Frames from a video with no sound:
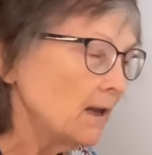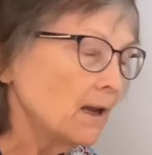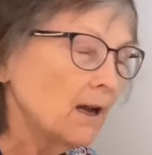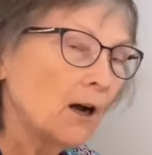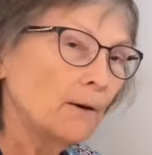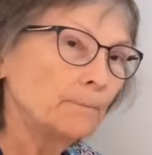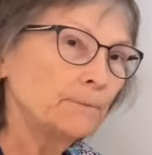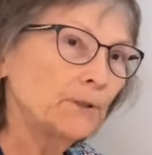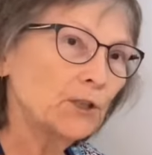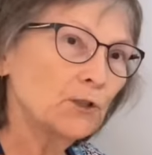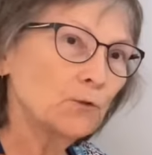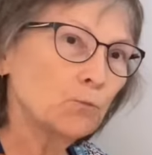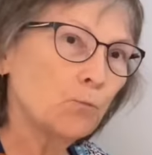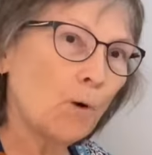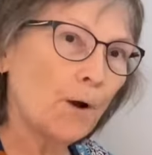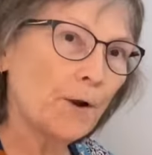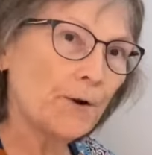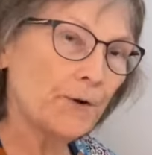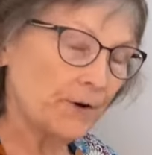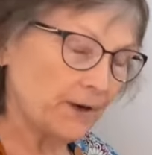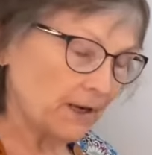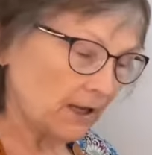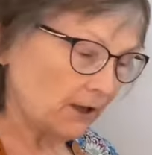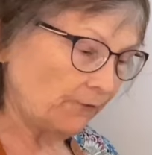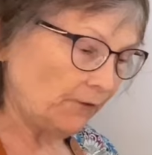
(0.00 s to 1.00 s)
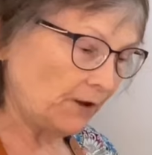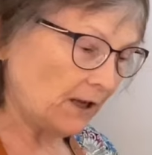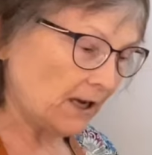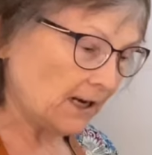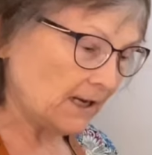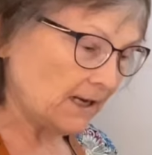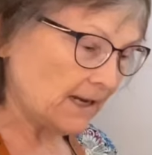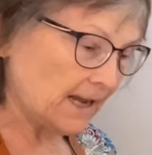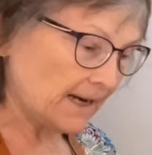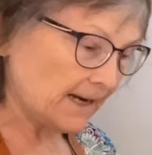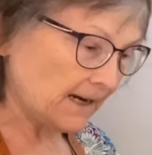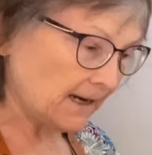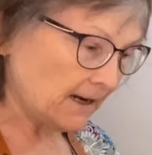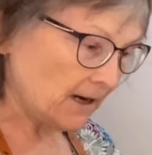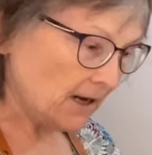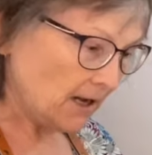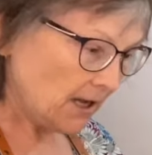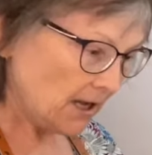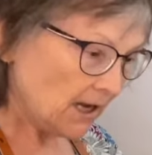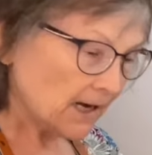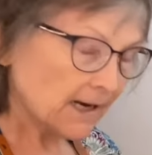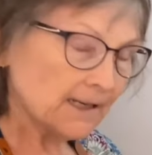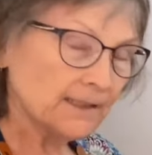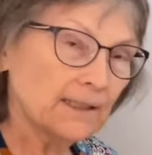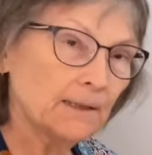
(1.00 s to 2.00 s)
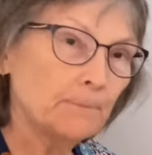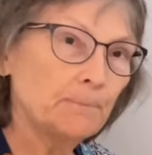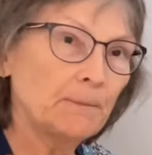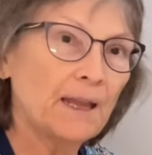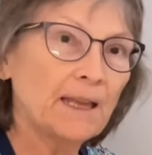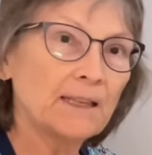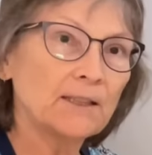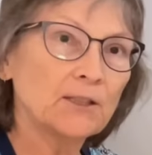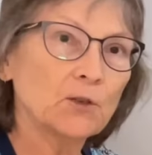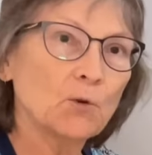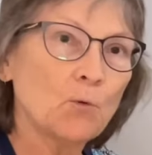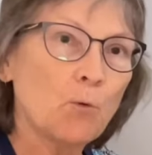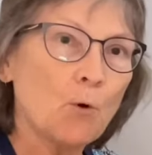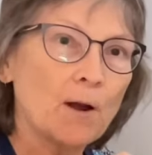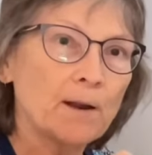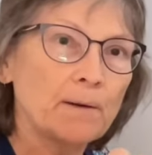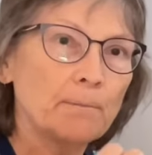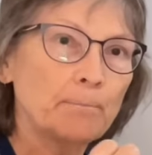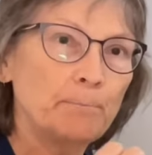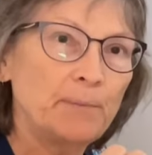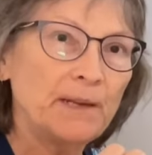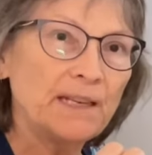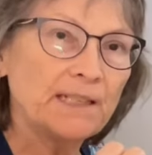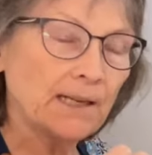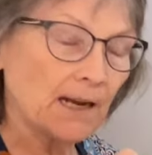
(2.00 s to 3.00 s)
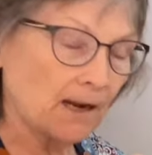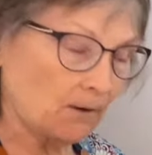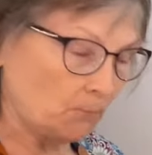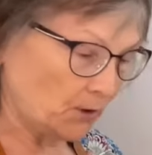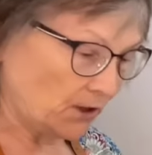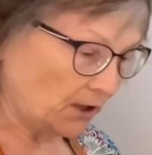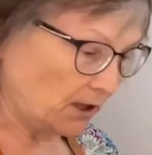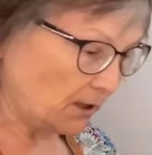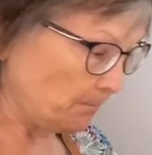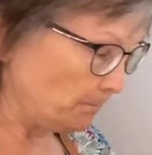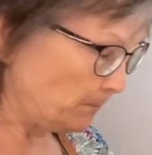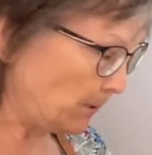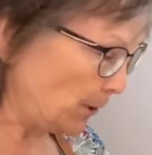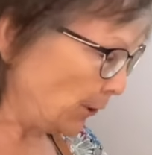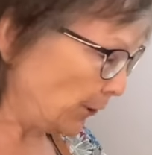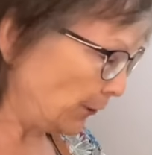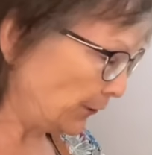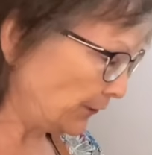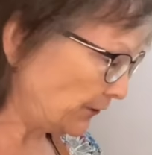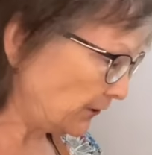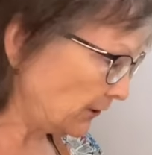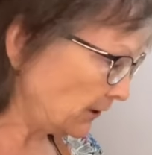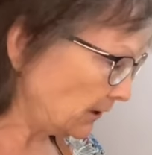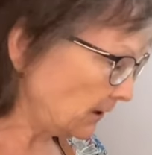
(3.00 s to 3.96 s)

I'm just wondering if you could get it, because it gets quite bitter with the burnt.